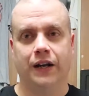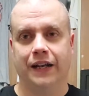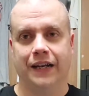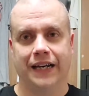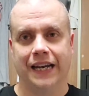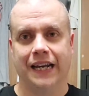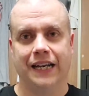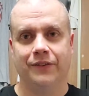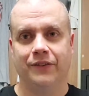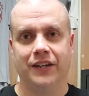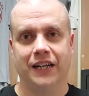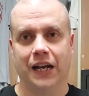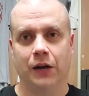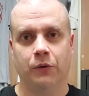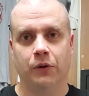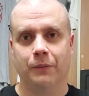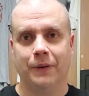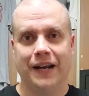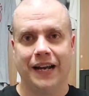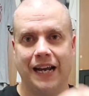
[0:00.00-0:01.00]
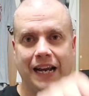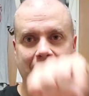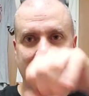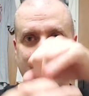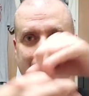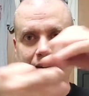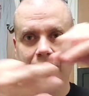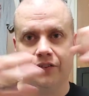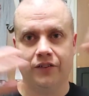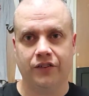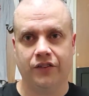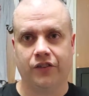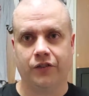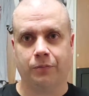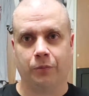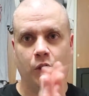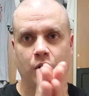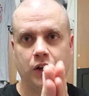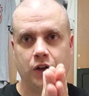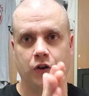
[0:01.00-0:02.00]
I can't even count with my hands.
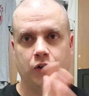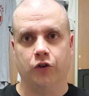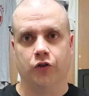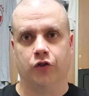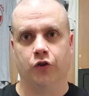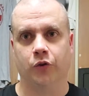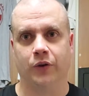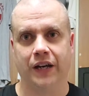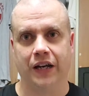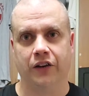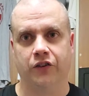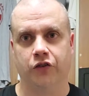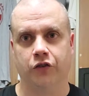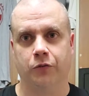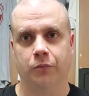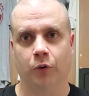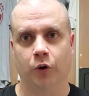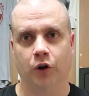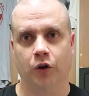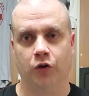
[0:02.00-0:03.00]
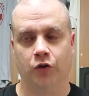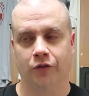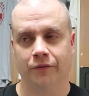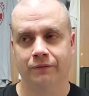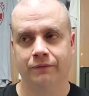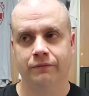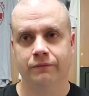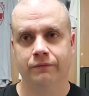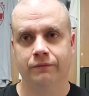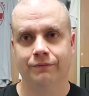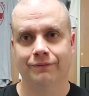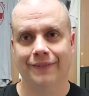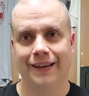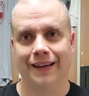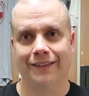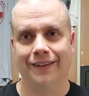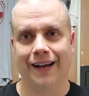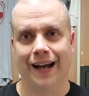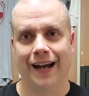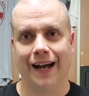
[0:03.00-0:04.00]
Spoilers. Okay, so spoilers.
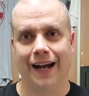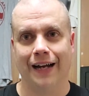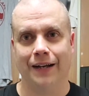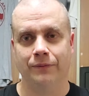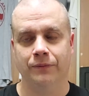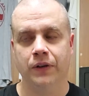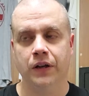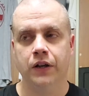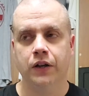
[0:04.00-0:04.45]
Hi.